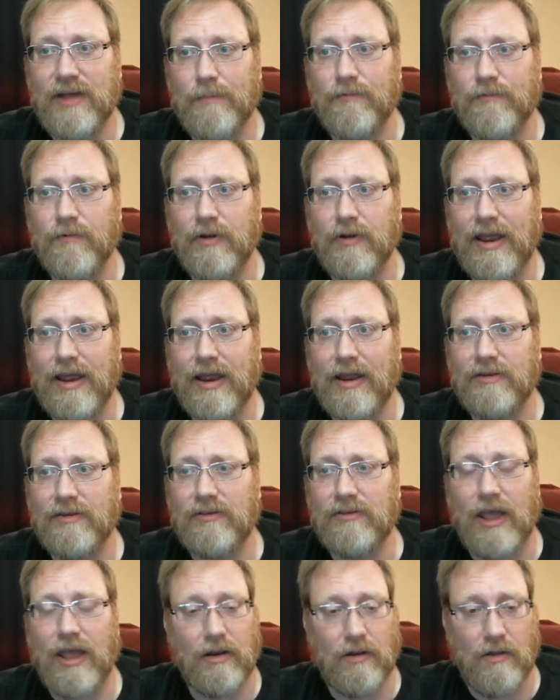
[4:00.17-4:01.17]
except for
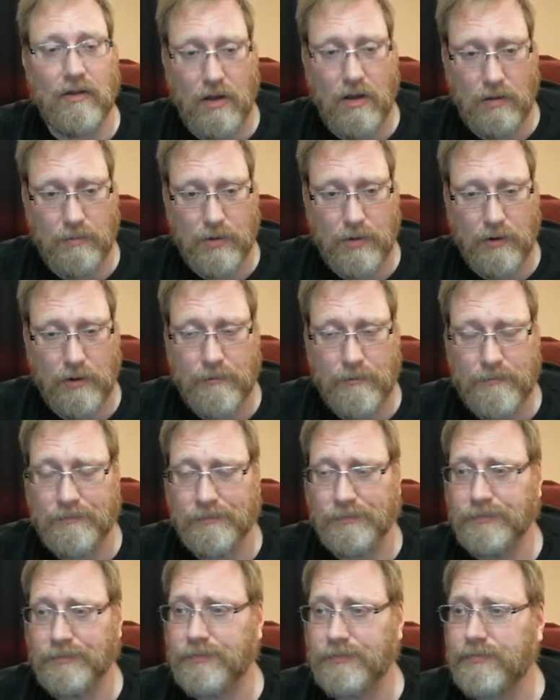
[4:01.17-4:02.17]
lance and
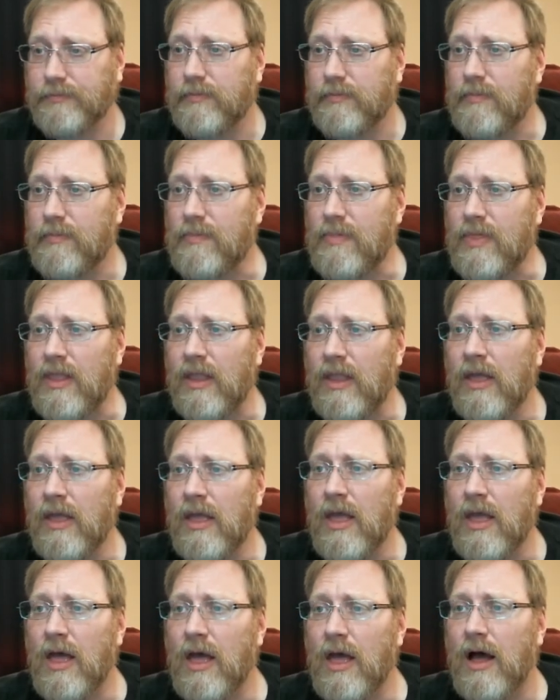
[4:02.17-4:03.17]
longbow.
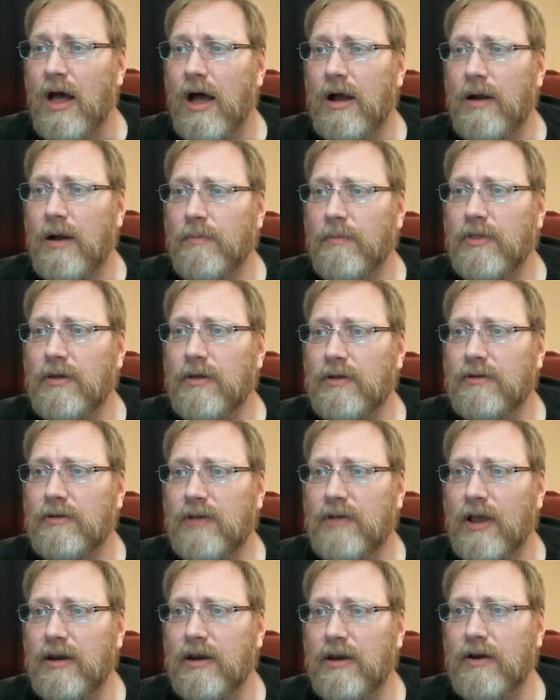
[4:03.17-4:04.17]
Um, the
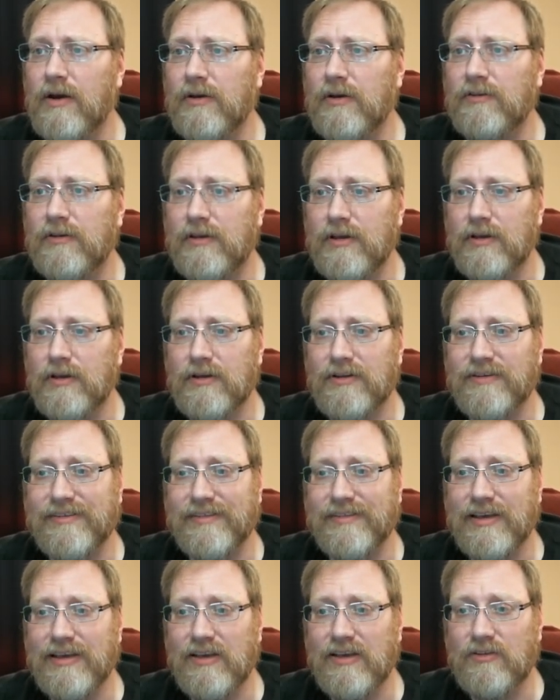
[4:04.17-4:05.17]
secondary
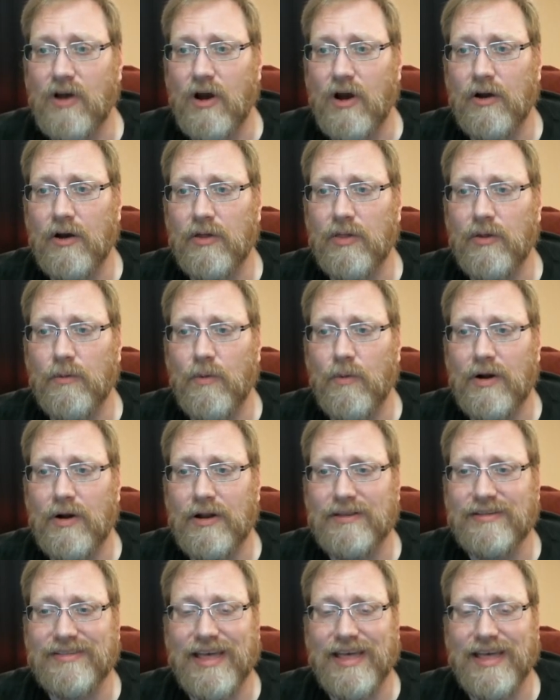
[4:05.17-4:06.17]
skills, these are the
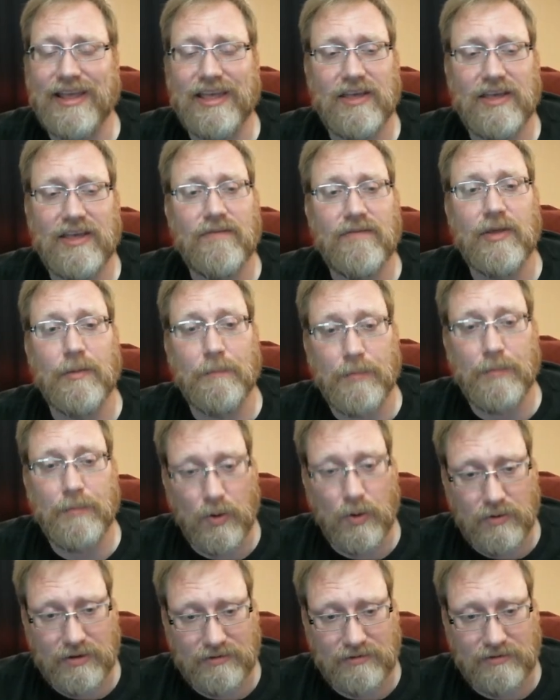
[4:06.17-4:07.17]
ones that give them
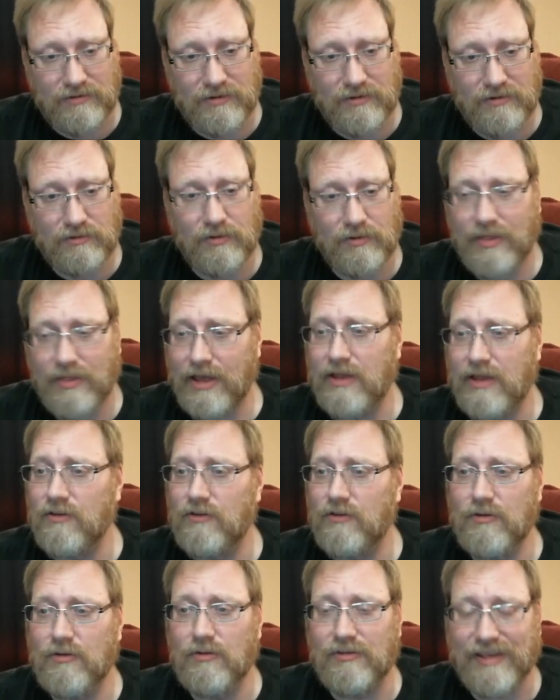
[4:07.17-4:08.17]
bonuses, so they
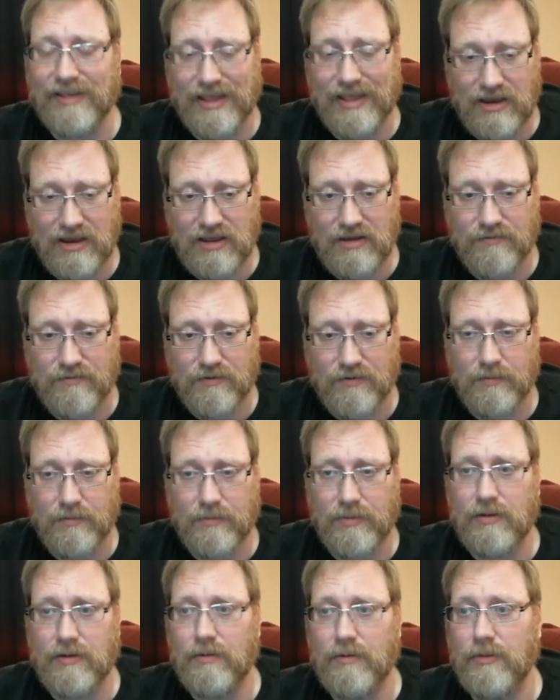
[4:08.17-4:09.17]
can choose any
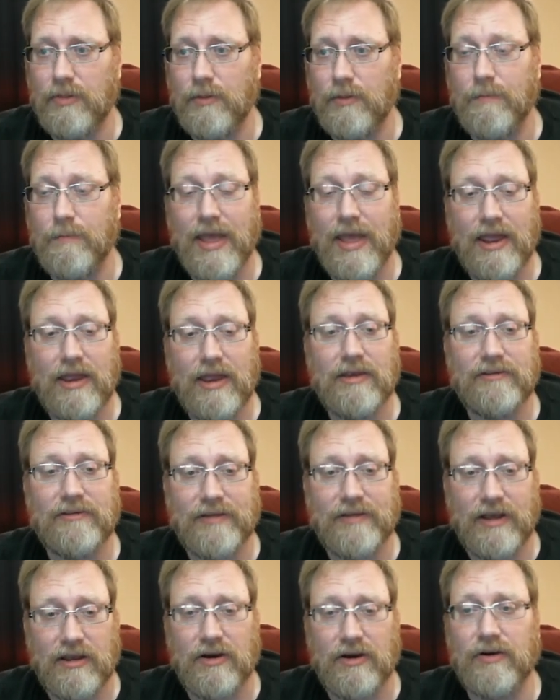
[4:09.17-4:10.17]
from the, the main
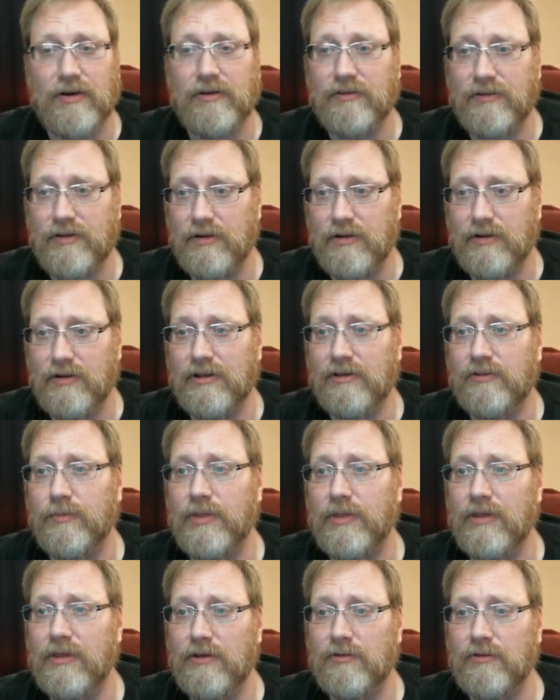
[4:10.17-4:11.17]
secondary skill
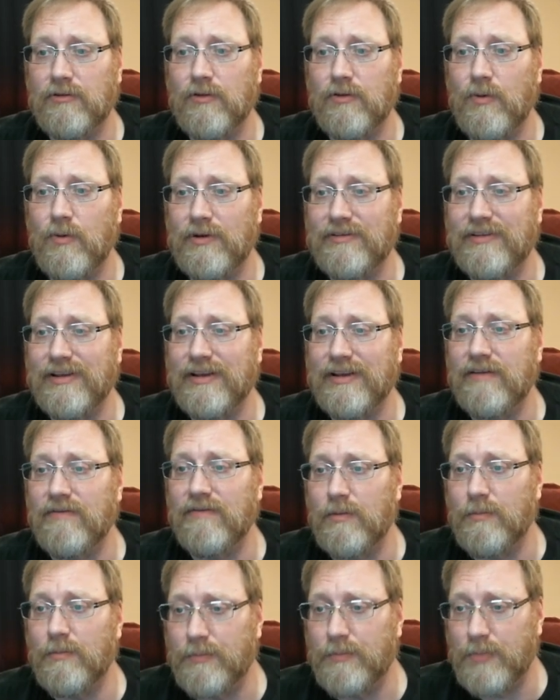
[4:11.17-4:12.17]
list, but these are the ones that
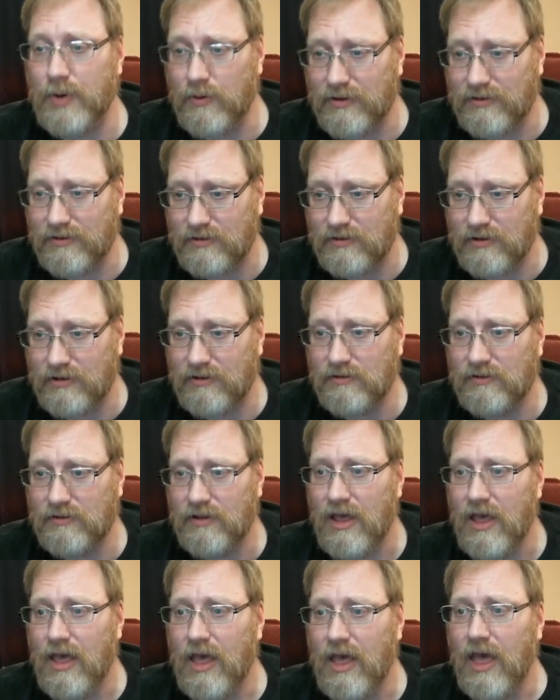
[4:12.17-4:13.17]
give them
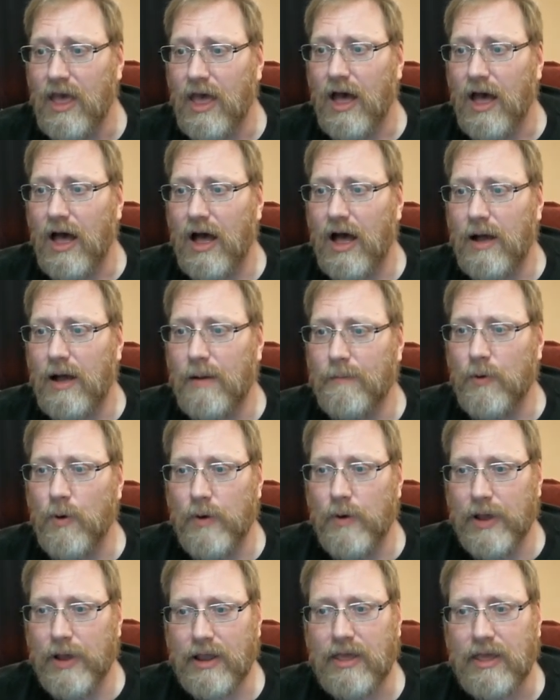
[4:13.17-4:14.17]
bonuses. Um,
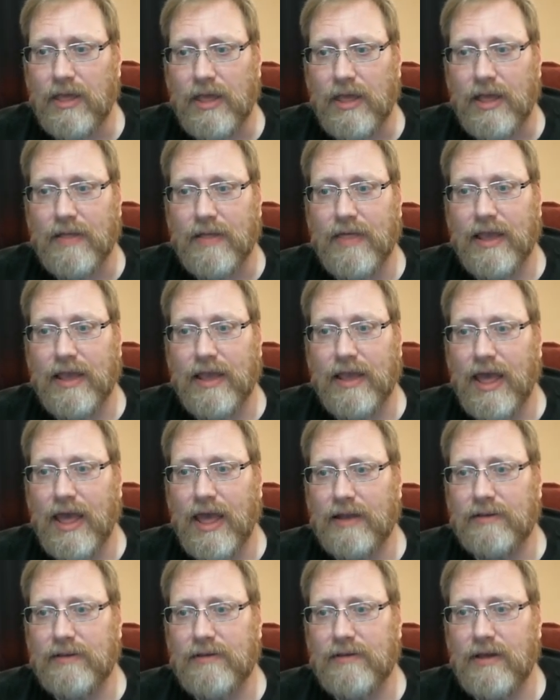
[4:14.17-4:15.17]
quick, they can
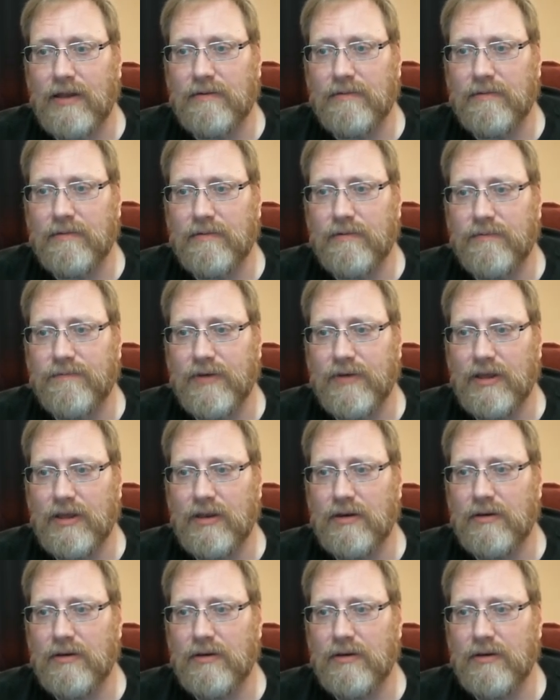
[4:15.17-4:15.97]
add 10